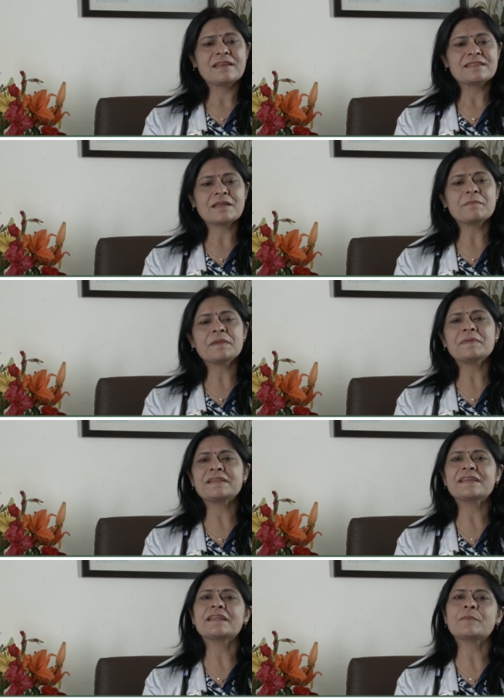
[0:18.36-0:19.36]
Some people
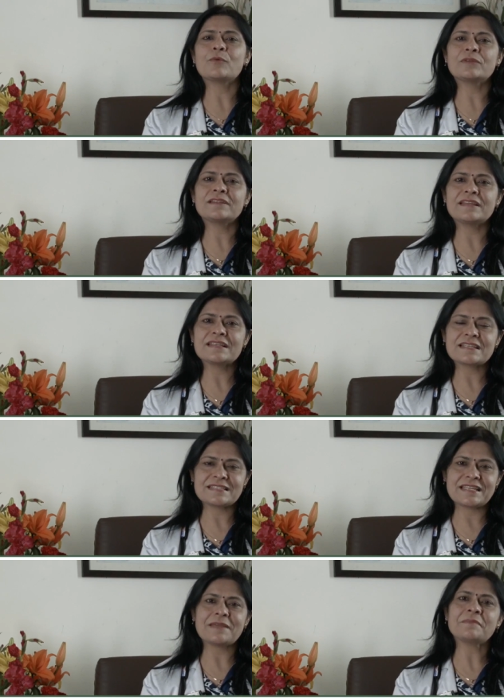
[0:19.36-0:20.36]
think that both the things are
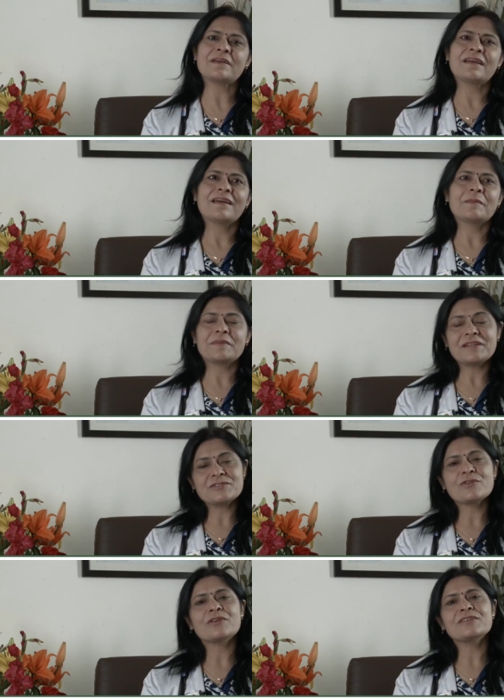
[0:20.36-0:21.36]
same, but
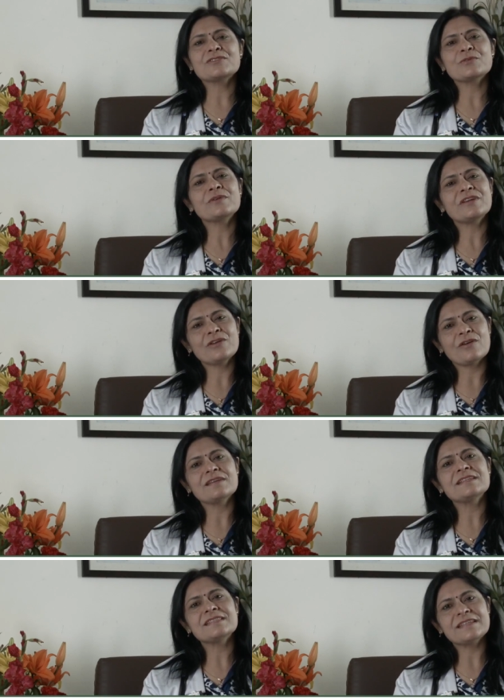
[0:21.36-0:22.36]
it's not the so.
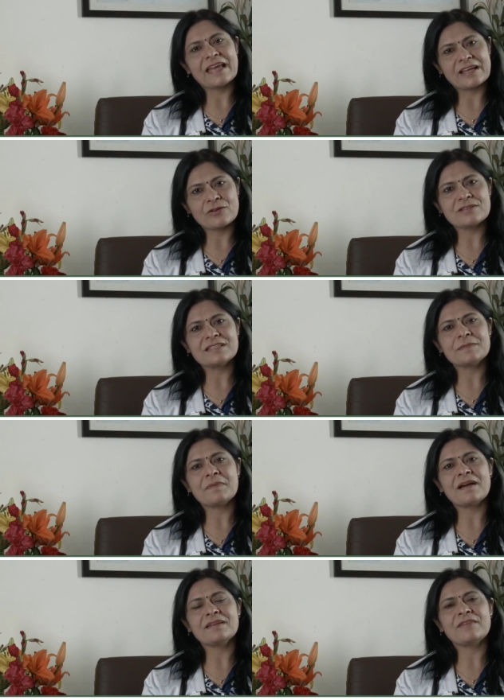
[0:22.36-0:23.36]
Radiology is the diagnostic
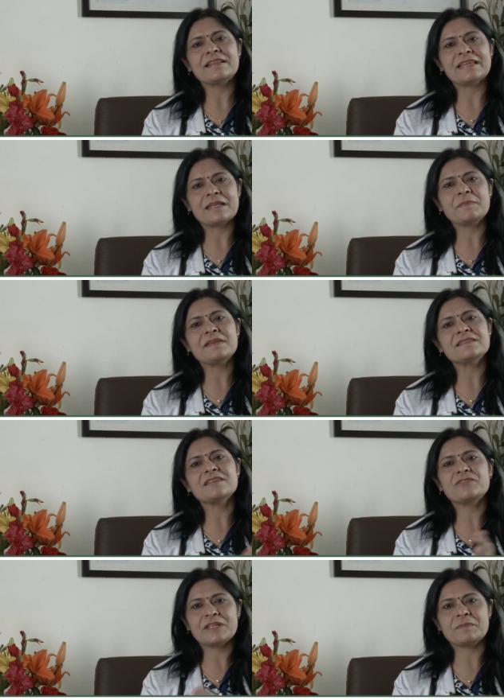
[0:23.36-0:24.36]
part, while therapy is
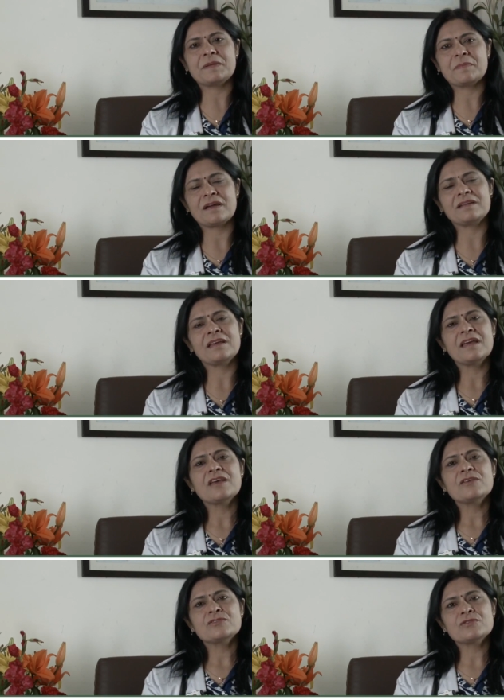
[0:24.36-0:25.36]
the treatment part.
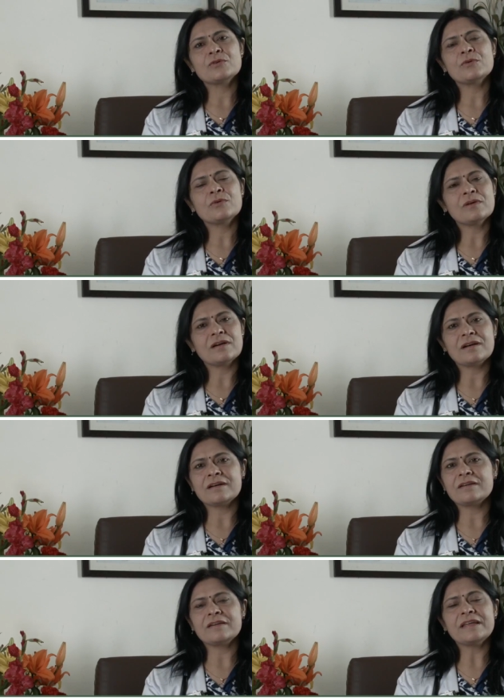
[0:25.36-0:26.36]
So
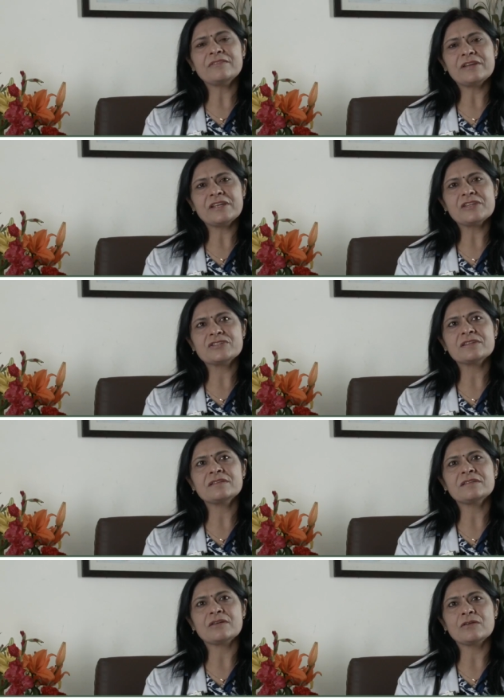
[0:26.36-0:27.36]
in
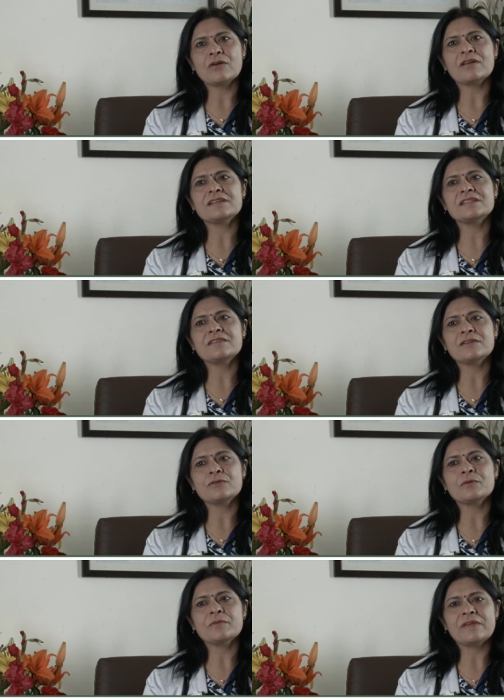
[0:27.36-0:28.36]
radiation oncology, you
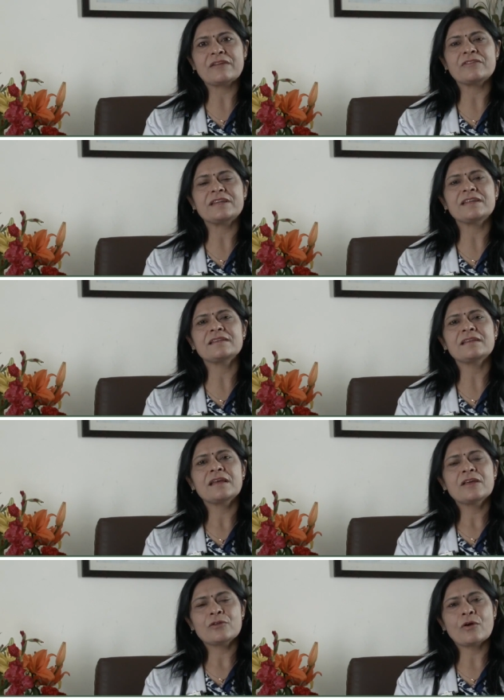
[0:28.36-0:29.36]
know, we are treating
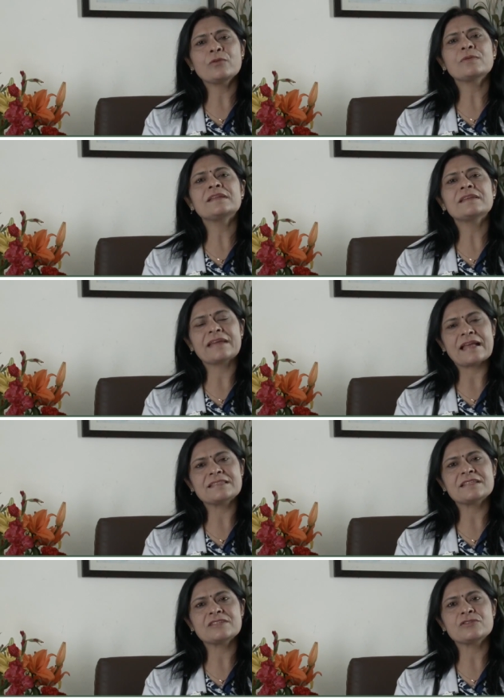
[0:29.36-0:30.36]
not only the
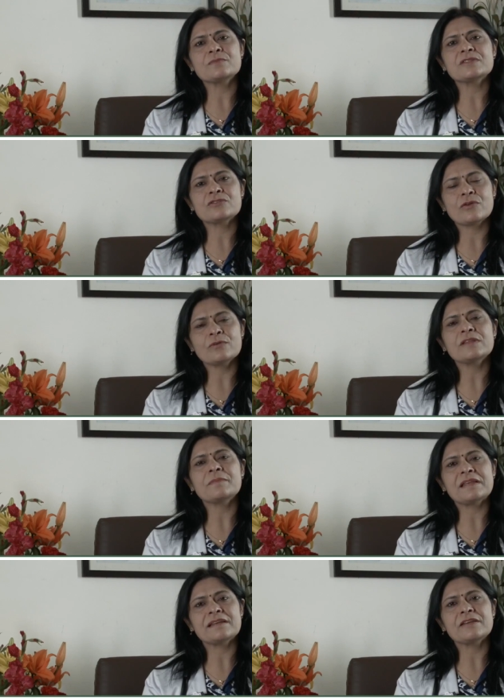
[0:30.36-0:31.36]
cancerous tumors, not only
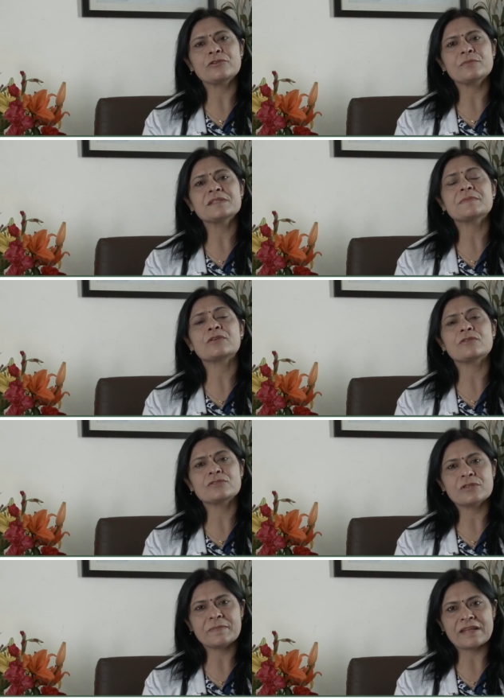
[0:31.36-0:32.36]
the malignant tumors, but
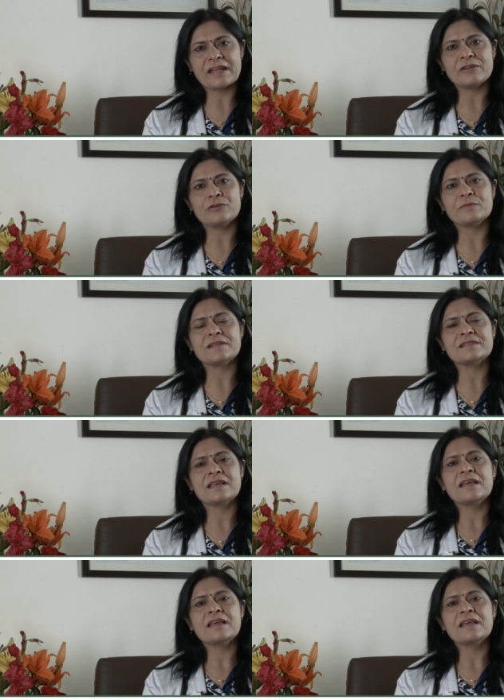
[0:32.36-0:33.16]
also the benign tumors.